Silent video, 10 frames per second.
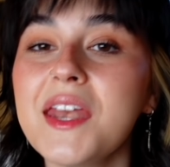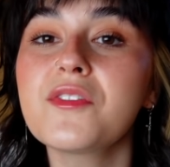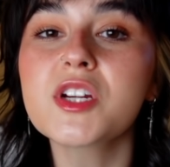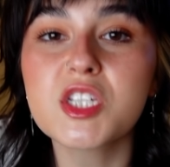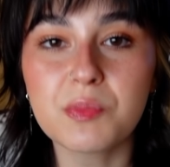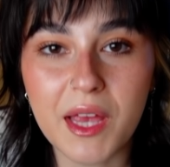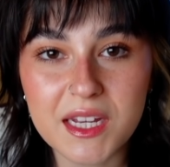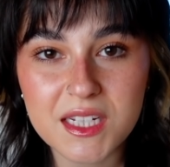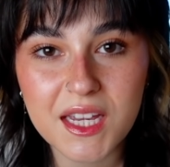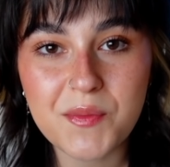never
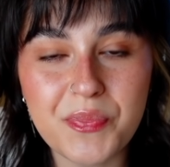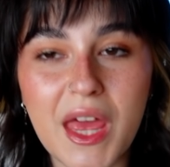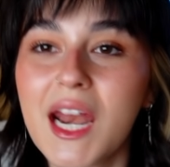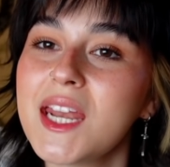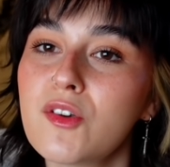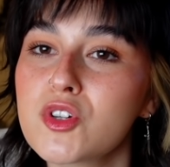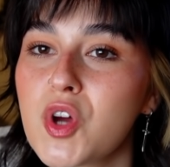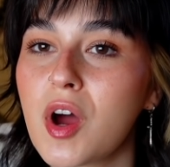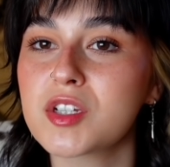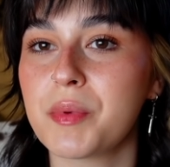explained it and I never
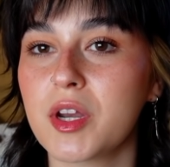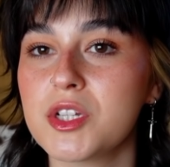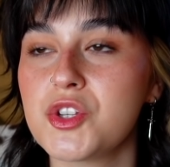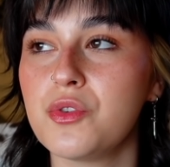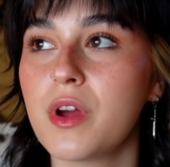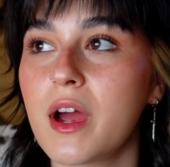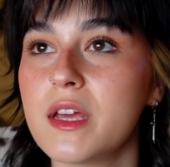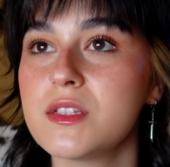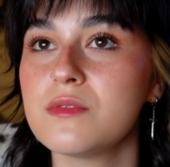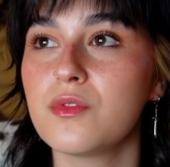talked about it to you
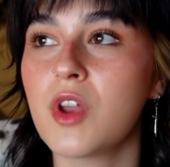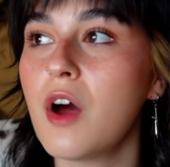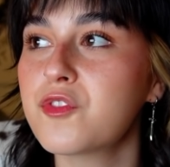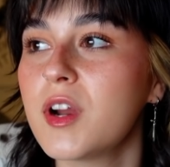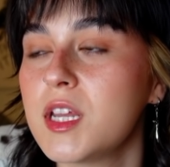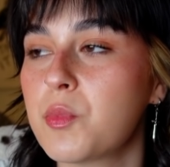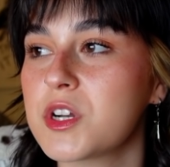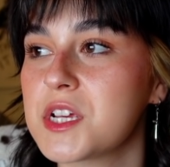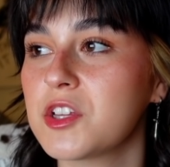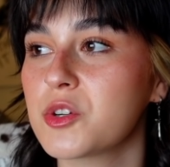guys. Not for any
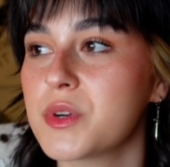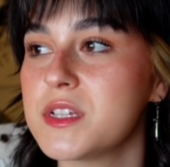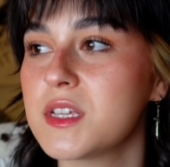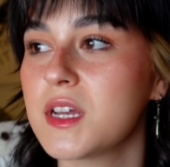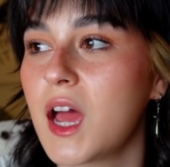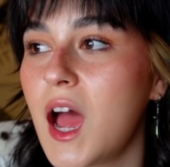particular reason.